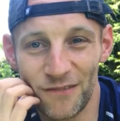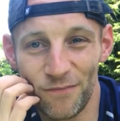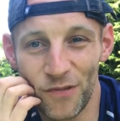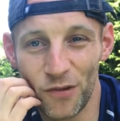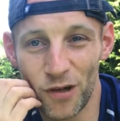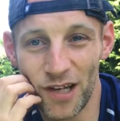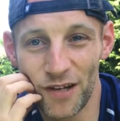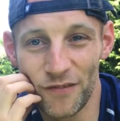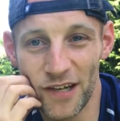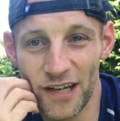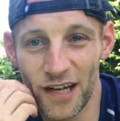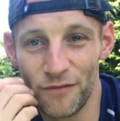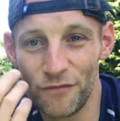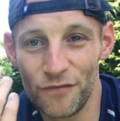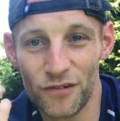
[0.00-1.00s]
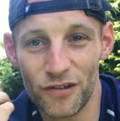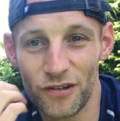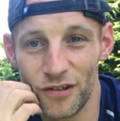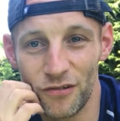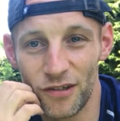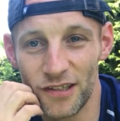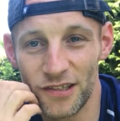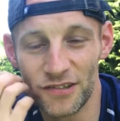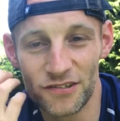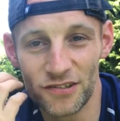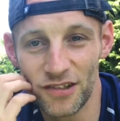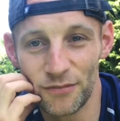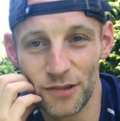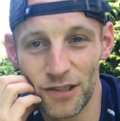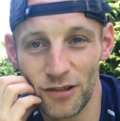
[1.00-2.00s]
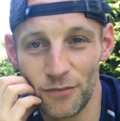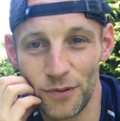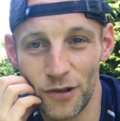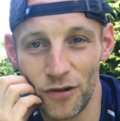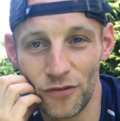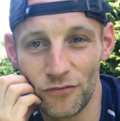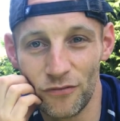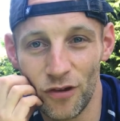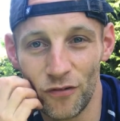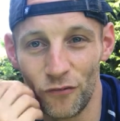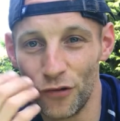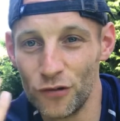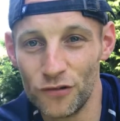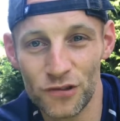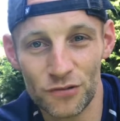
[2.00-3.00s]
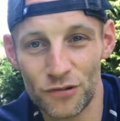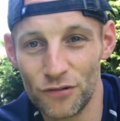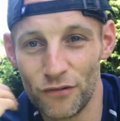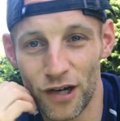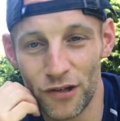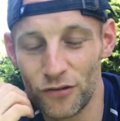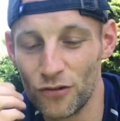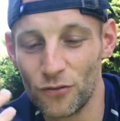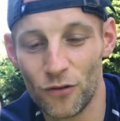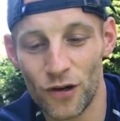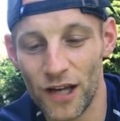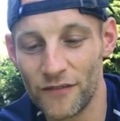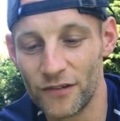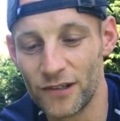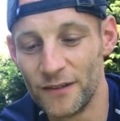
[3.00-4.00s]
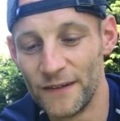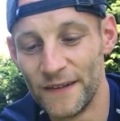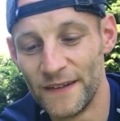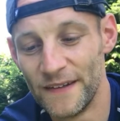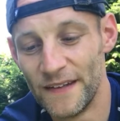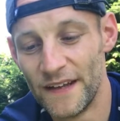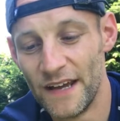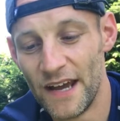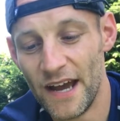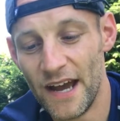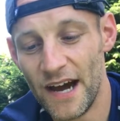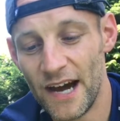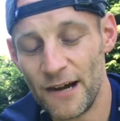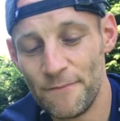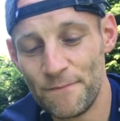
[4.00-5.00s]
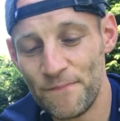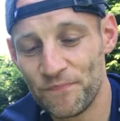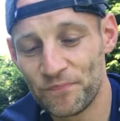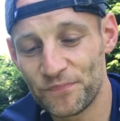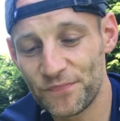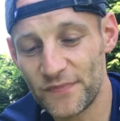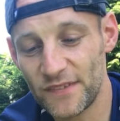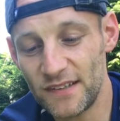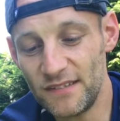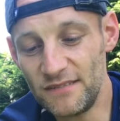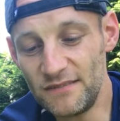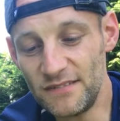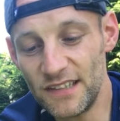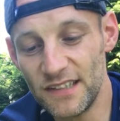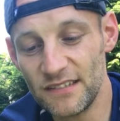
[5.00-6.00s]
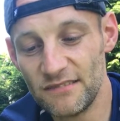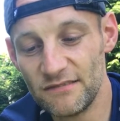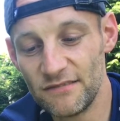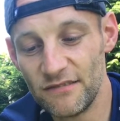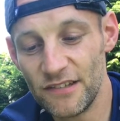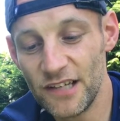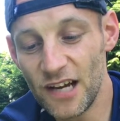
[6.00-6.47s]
you want to have that comfort that you can listen to them a little bit en route to a run or whatever. The